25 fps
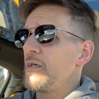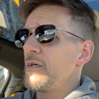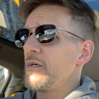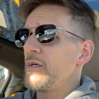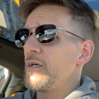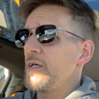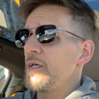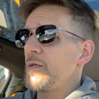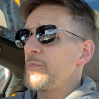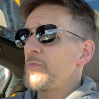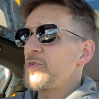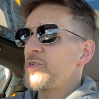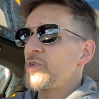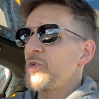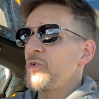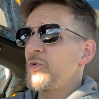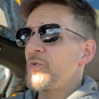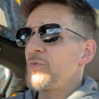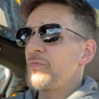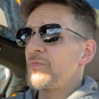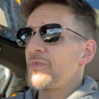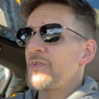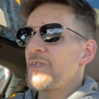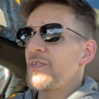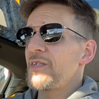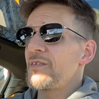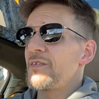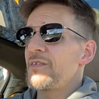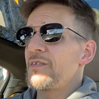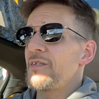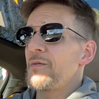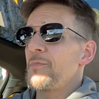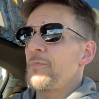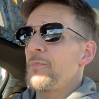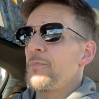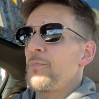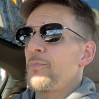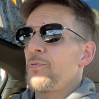So
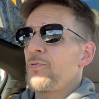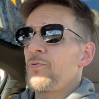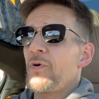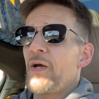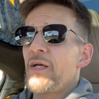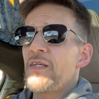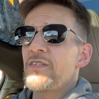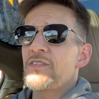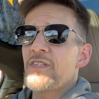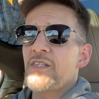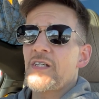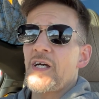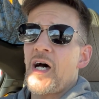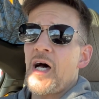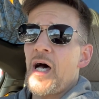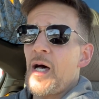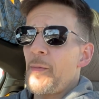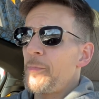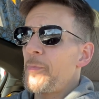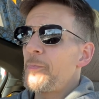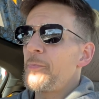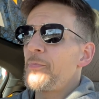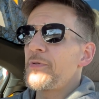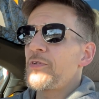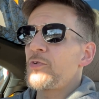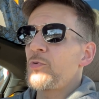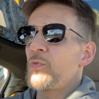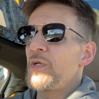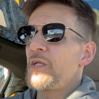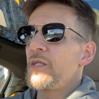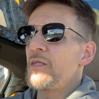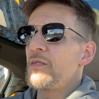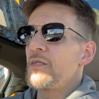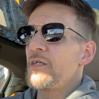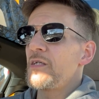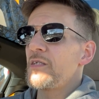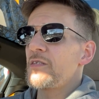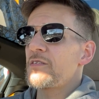the price comp
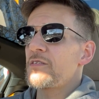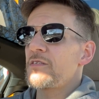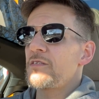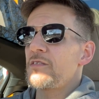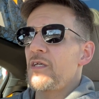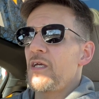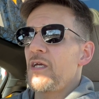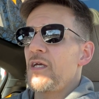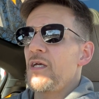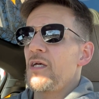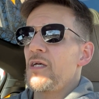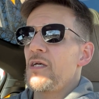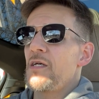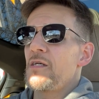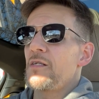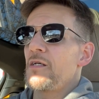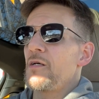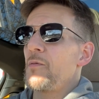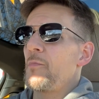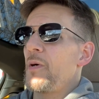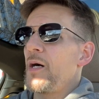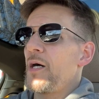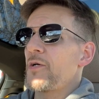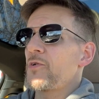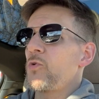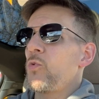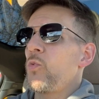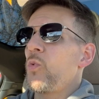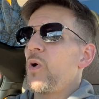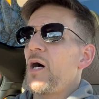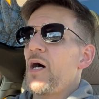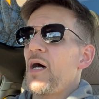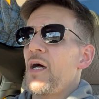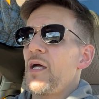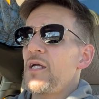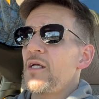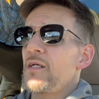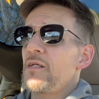between this and a Model
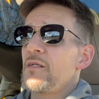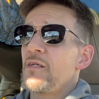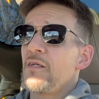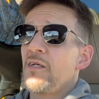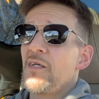Y